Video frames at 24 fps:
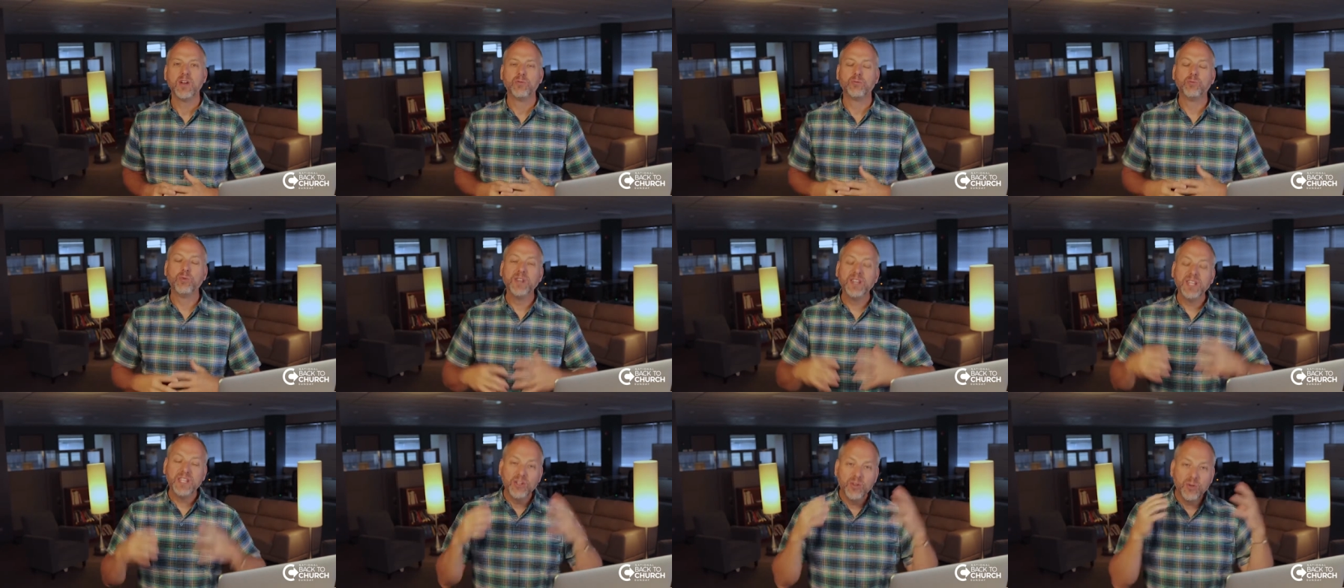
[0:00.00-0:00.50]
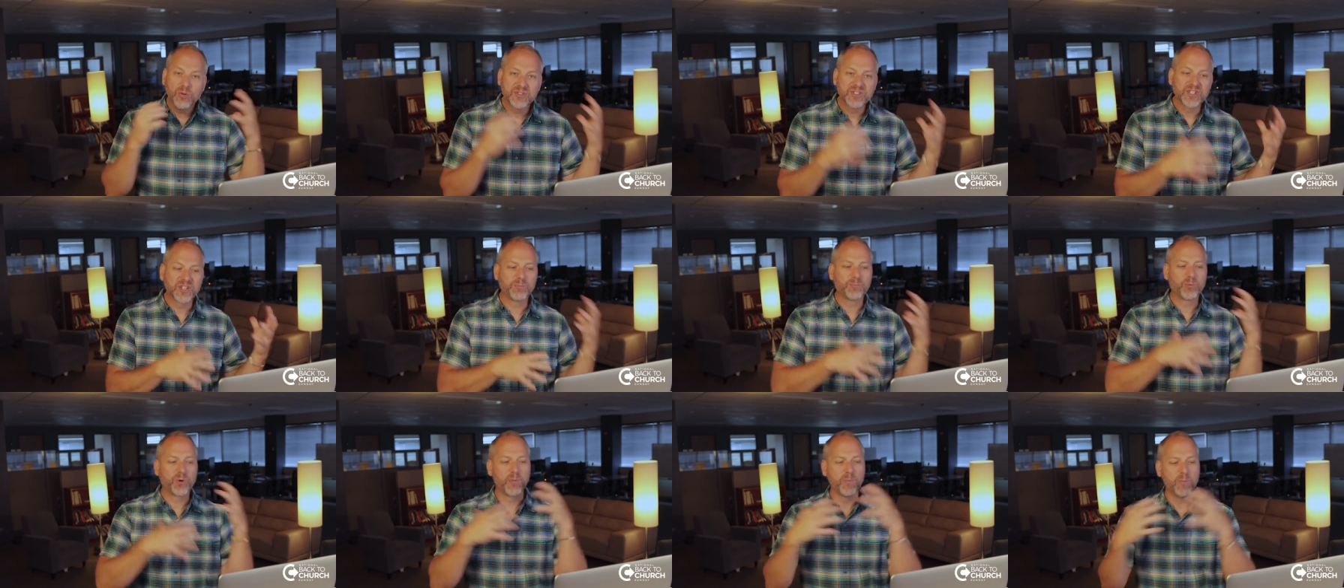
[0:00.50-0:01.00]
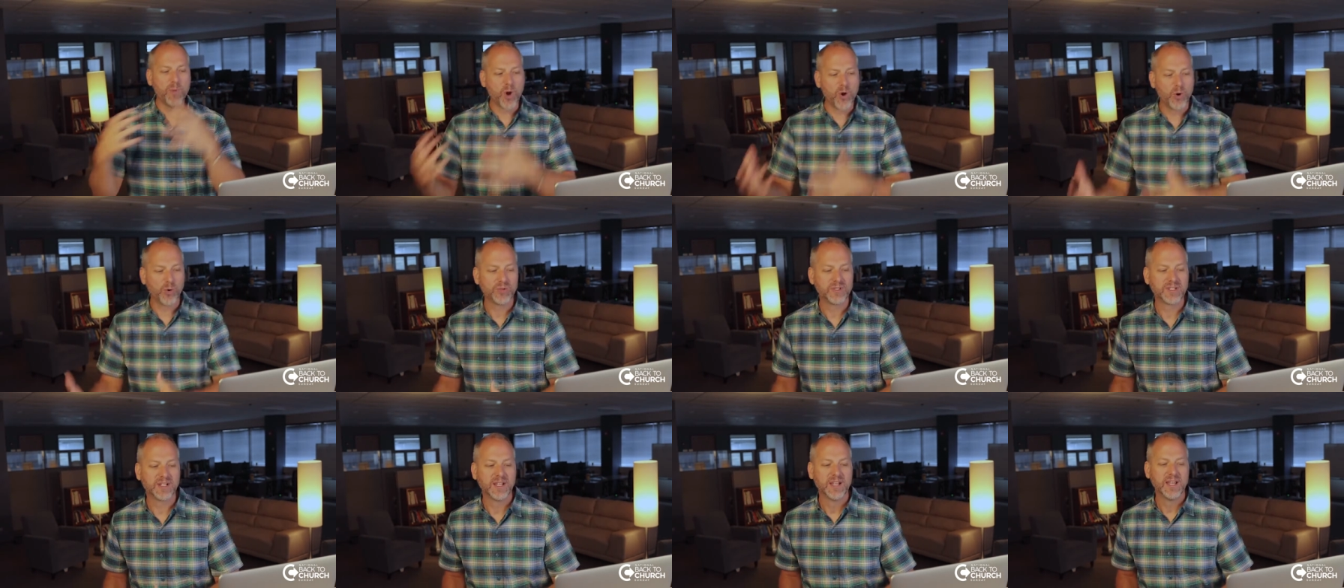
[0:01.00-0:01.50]
really use to
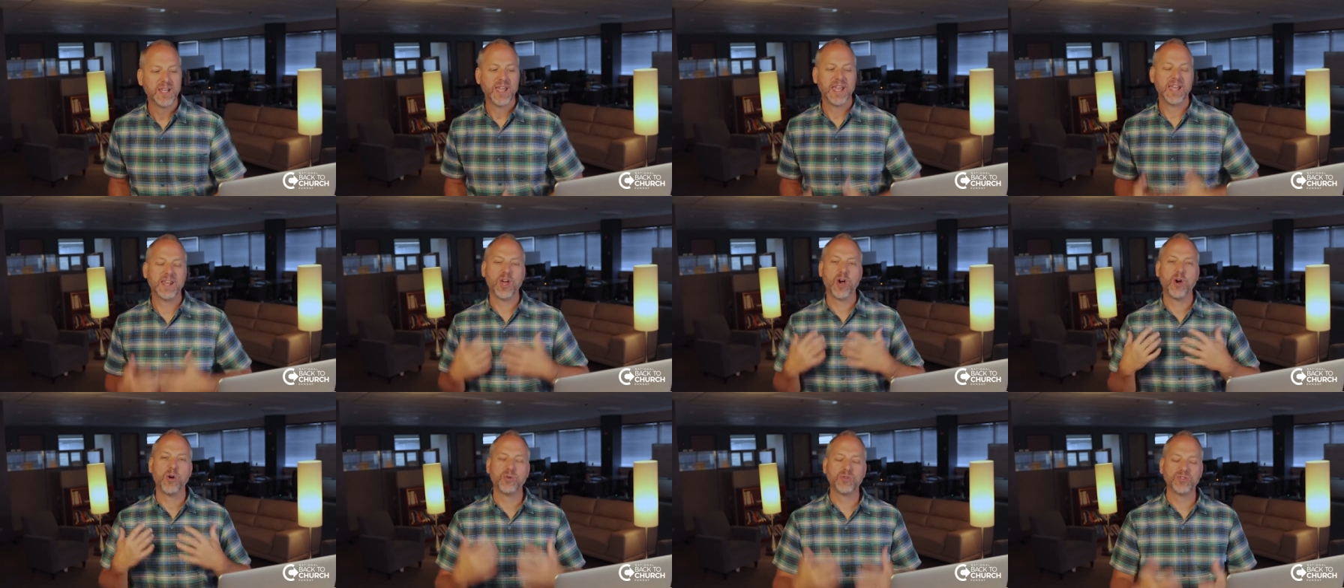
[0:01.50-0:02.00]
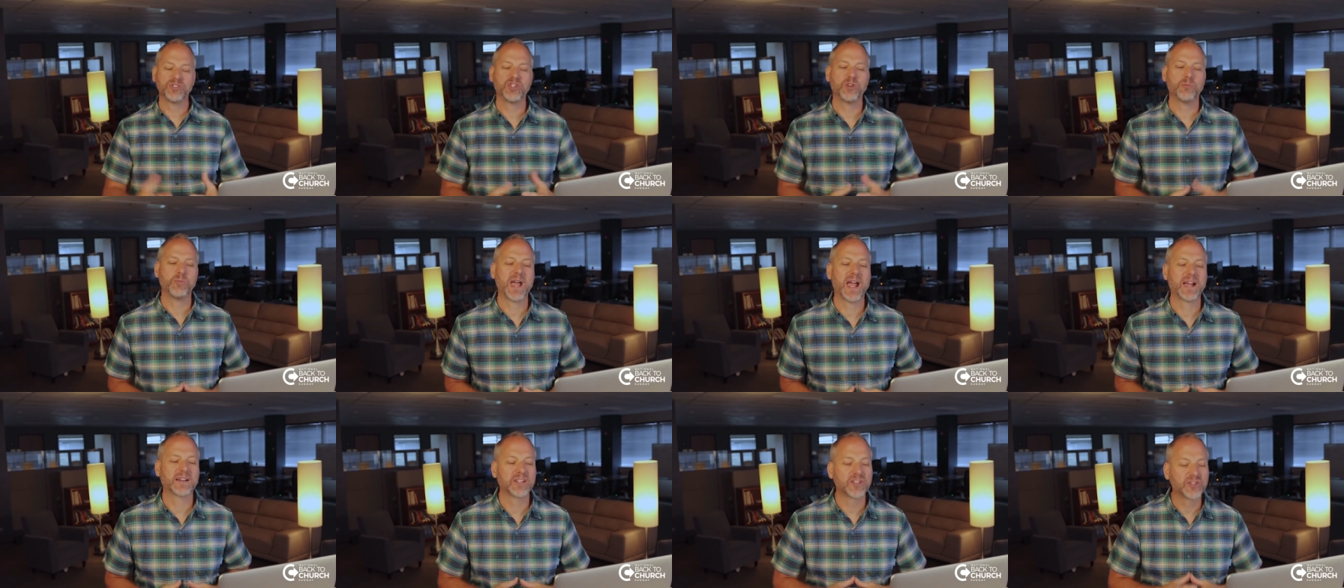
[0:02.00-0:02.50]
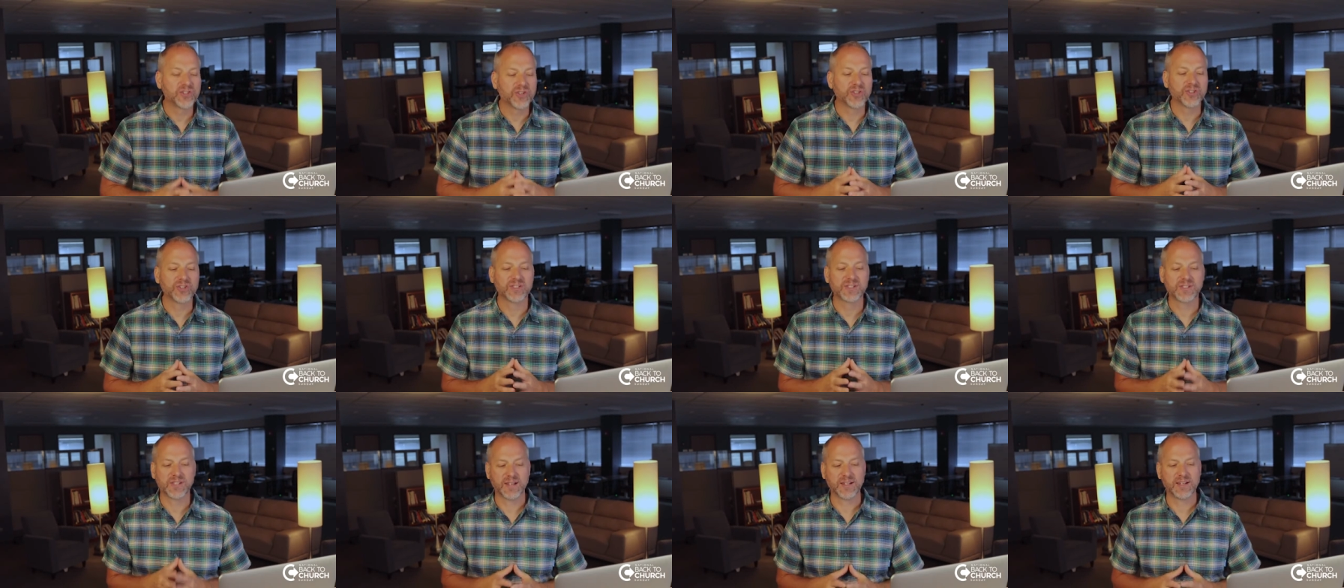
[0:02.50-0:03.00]
promote and host your Back to
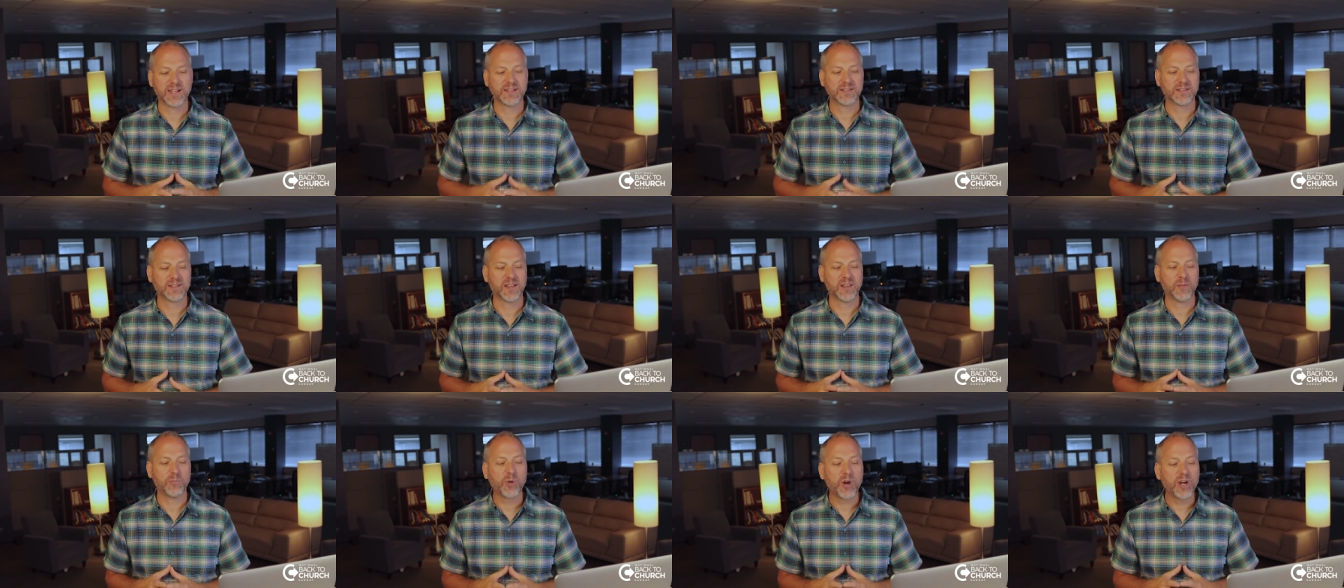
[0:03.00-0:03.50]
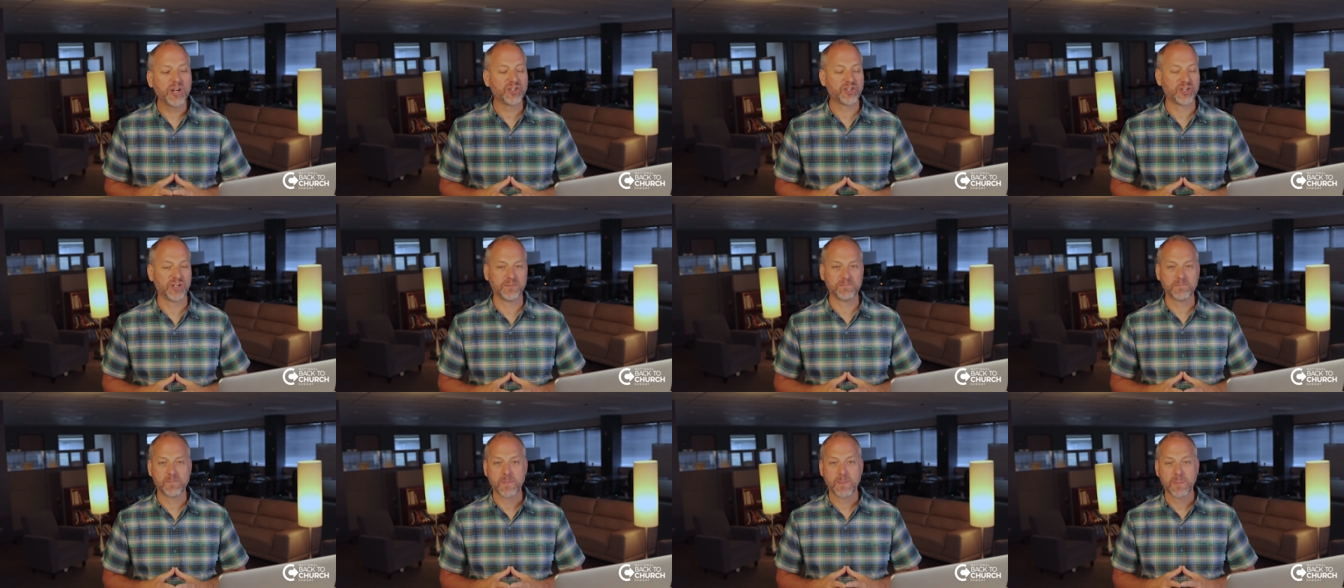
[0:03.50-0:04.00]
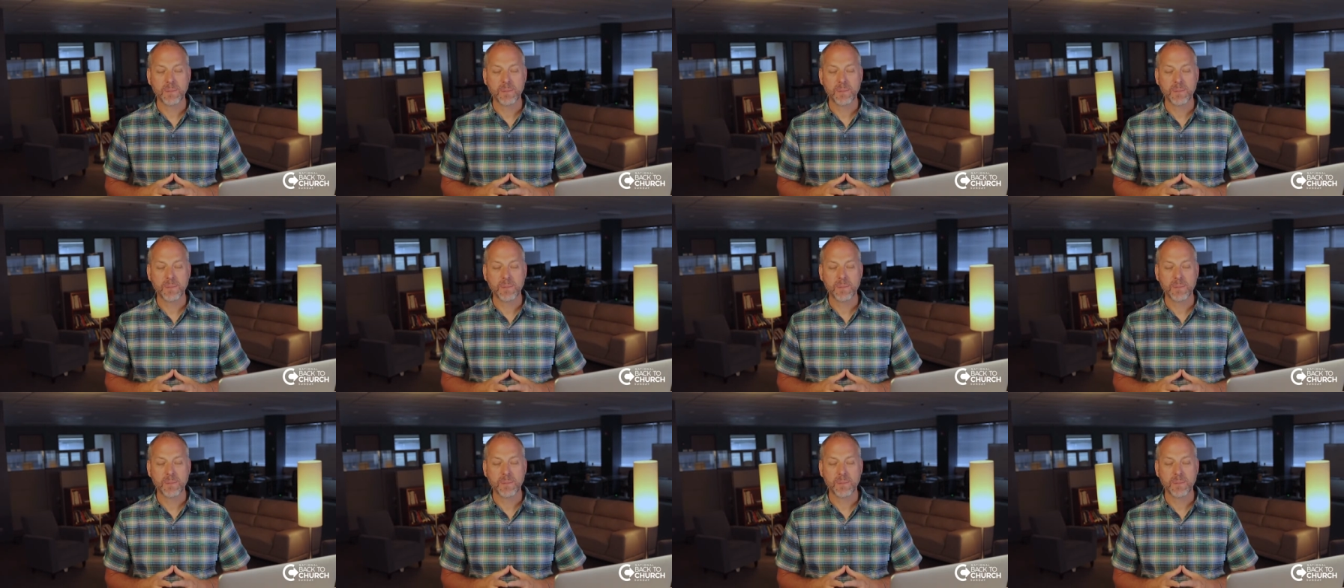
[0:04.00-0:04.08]
Church Sunday celebration.